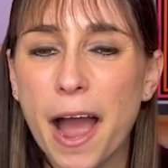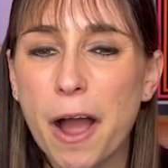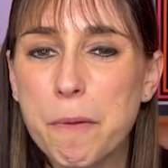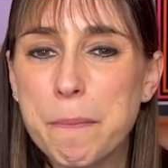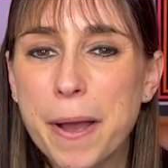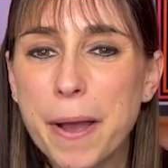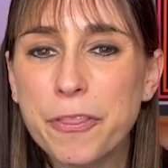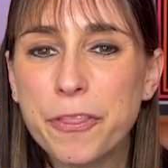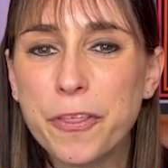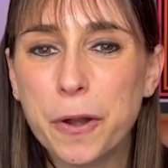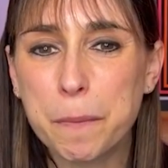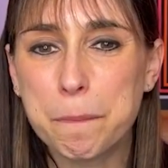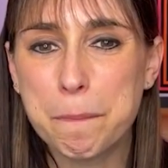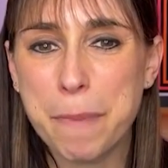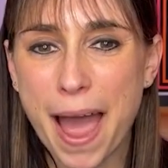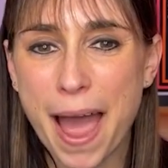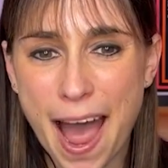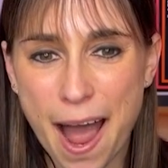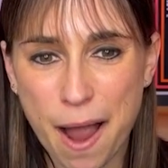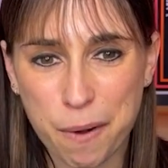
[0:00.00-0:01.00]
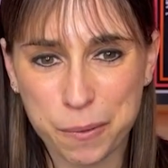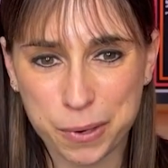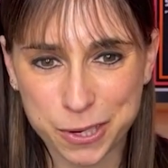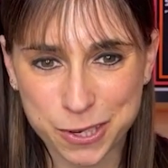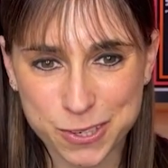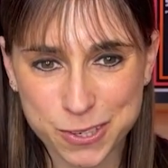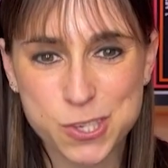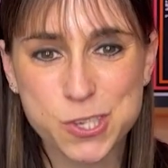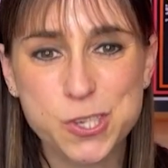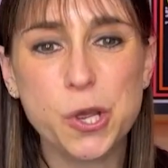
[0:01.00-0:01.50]
How about their
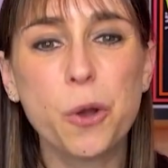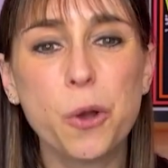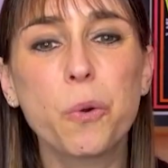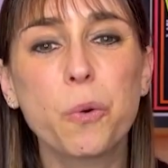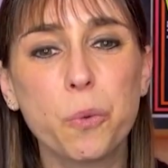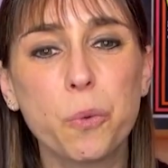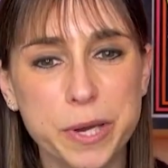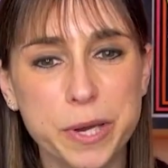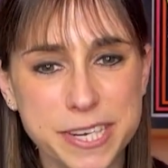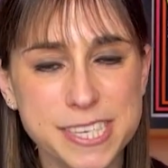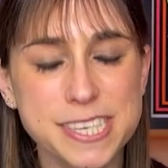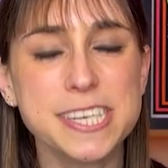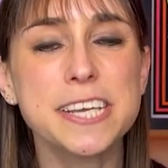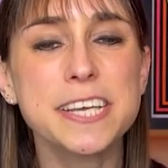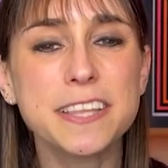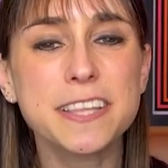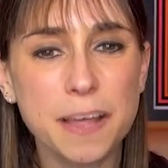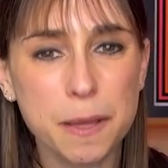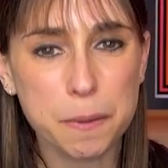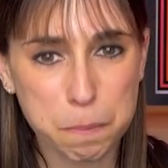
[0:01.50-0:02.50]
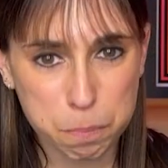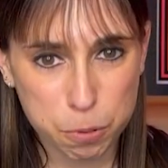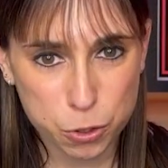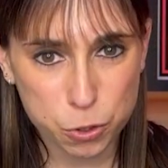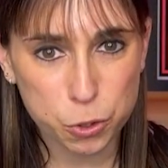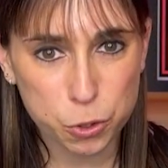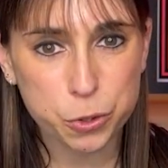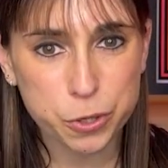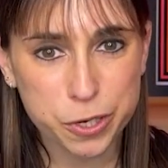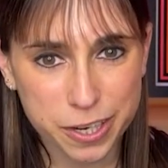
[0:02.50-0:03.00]
powers? So we see that
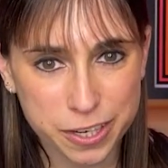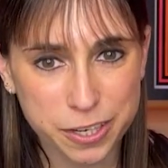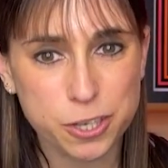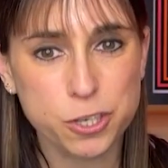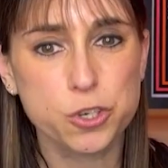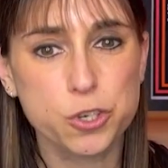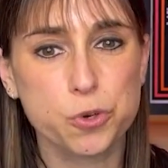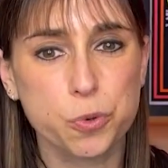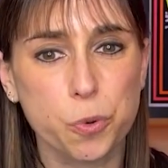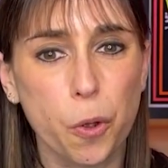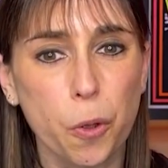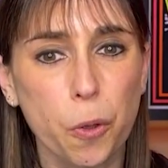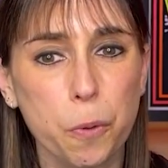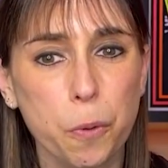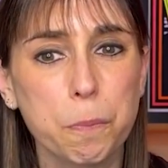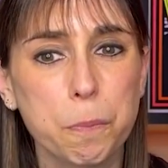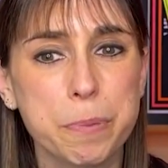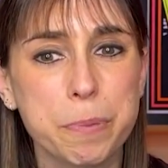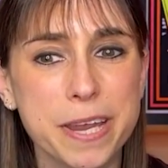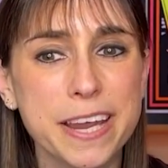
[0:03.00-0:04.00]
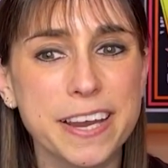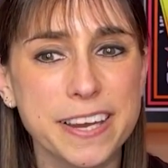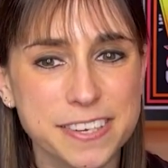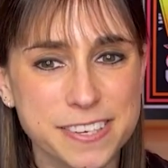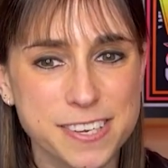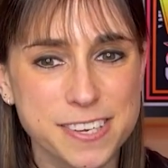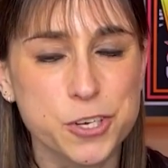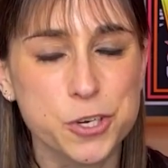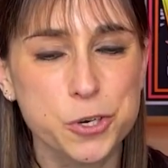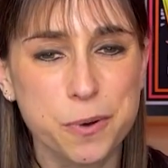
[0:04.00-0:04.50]
Pooh can control
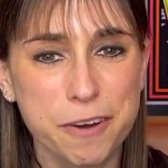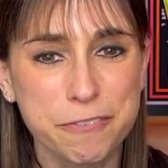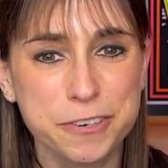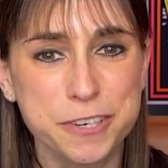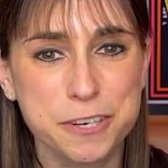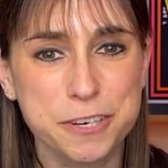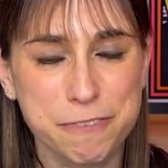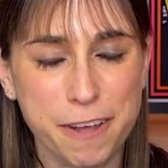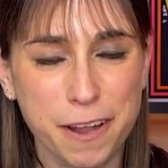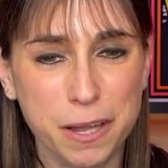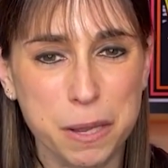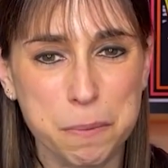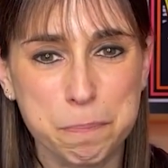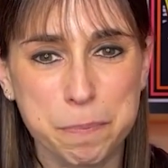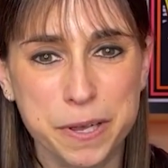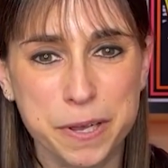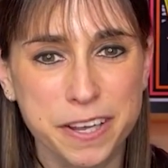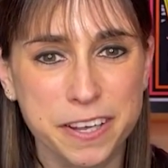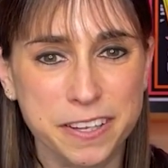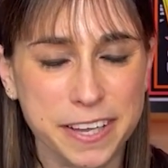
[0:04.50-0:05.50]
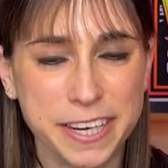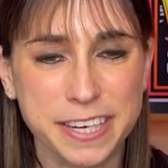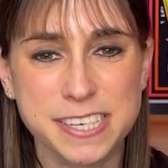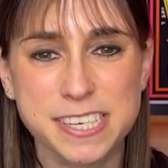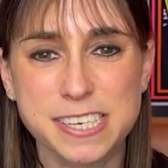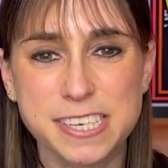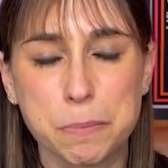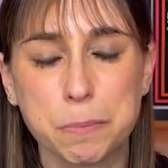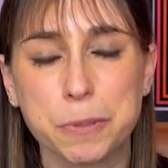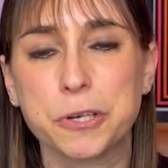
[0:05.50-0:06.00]
bees. Did you ever develop like a
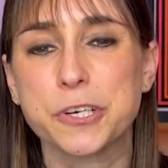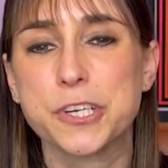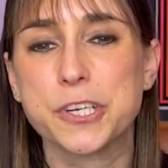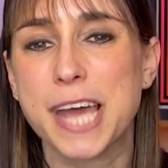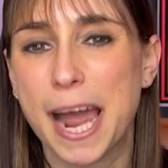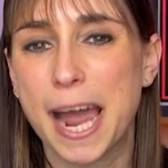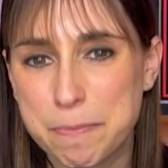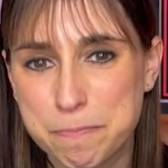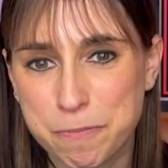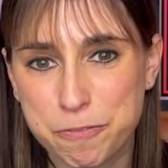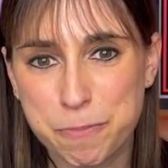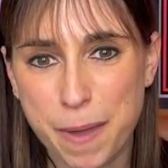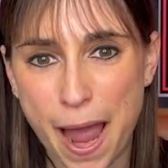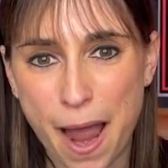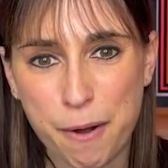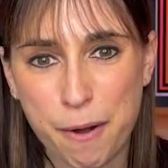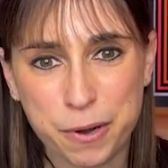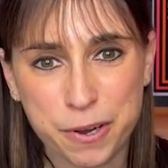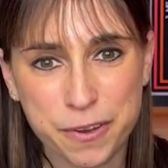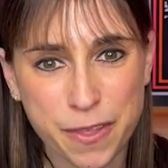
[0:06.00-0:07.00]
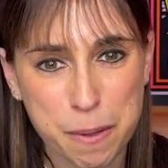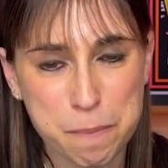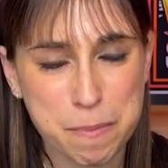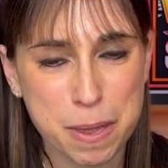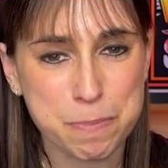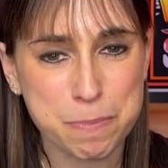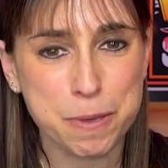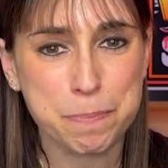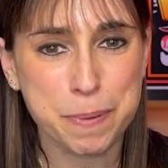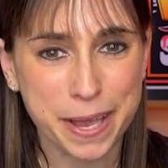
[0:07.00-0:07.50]
similar type of power that
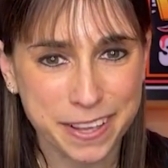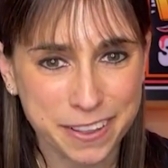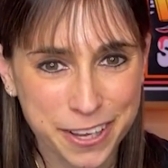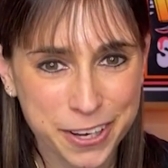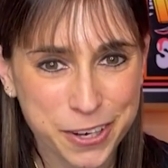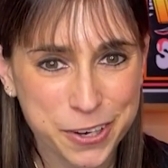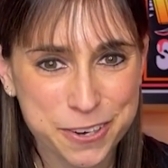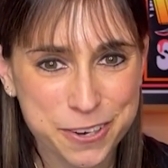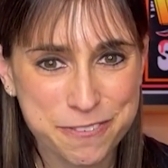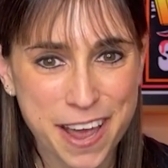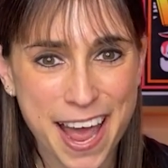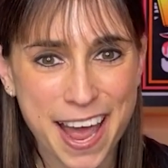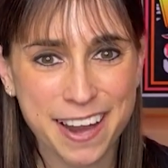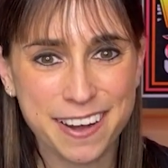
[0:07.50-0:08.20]
maybe Piglet could have